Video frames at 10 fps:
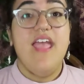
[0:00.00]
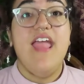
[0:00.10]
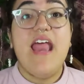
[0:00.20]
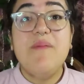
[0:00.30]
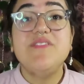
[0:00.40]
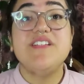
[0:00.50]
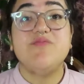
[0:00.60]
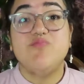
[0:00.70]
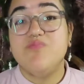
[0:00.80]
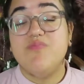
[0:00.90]
And I'm
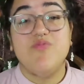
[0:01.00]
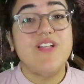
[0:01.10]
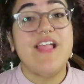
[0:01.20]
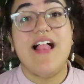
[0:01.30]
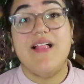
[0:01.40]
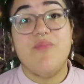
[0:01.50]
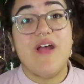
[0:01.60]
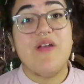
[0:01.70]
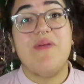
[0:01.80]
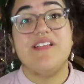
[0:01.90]
just really hella
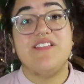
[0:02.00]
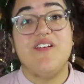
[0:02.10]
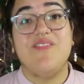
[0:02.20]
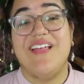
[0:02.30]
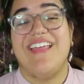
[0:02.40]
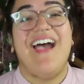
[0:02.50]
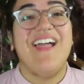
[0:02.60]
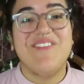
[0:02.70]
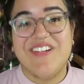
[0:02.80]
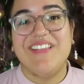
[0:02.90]
proud of myself. Like,
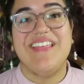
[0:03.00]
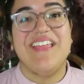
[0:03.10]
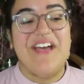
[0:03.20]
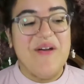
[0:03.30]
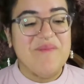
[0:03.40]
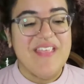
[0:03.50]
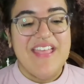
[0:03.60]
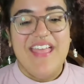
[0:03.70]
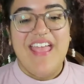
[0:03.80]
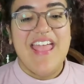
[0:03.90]
I really am.
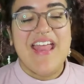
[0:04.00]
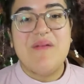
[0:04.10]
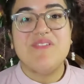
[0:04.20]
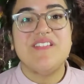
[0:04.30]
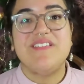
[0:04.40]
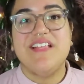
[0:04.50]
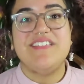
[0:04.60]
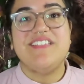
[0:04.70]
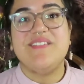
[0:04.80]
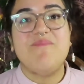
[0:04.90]
And I'm just,
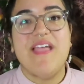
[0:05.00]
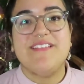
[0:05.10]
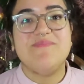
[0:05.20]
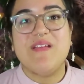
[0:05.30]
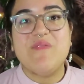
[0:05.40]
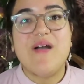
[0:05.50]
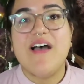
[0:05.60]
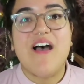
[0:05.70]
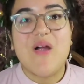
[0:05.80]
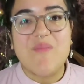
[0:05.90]
it just amazes me
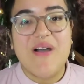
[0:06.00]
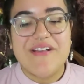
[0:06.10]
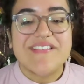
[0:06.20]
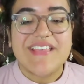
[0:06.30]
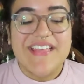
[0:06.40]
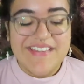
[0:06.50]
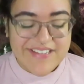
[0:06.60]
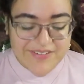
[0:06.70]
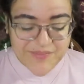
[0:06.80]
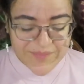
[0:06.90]
what our bodies can
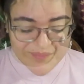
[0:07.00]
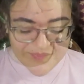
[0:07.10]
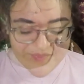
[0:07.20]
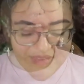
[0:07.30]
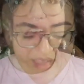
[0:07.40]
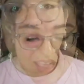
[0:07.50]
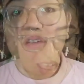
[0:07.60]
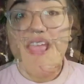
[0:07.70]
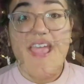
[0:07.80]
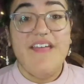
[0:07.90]
do. And
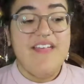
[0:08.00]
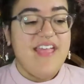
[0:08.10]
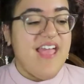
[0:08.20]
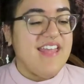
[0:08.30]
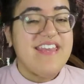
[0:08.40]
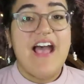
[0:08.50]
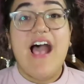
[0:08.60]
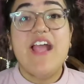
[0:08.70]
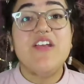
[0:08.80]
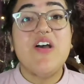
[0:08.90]
okay,
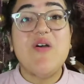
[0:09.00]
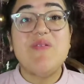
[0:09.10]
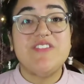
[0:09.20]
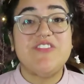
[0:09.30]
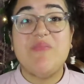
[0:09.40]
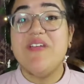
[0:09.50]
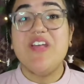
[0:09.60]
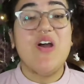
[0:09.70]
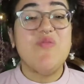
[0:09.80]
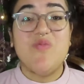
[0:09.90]
now I know what some of
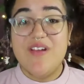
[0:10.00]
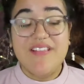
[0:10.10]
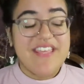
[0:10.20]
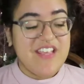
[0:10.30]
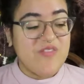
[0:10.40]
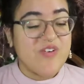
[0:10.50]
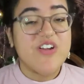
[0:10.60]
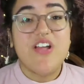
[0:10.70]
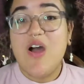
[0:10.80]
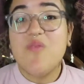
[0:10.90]
y'all really here for.
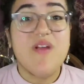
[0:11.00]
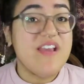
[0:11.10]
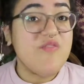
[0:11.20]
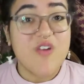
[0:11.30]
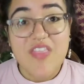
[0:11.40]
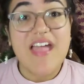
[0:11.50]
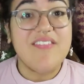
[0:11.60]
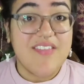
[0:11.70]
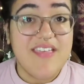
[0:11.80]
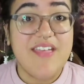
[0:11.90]
Y'all ready for
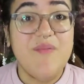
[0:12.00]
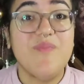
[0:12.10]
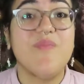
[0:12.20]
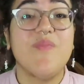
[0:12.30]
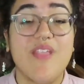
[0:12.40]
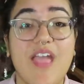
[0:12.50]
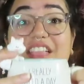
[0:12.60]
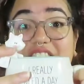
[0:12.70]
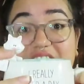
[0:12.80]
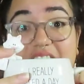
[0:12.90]
that tea?
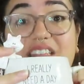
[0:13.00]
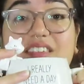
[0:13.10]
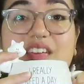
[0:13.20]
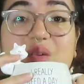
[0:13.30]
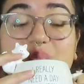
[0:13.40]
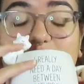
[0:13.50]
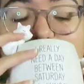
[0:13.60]
That tea.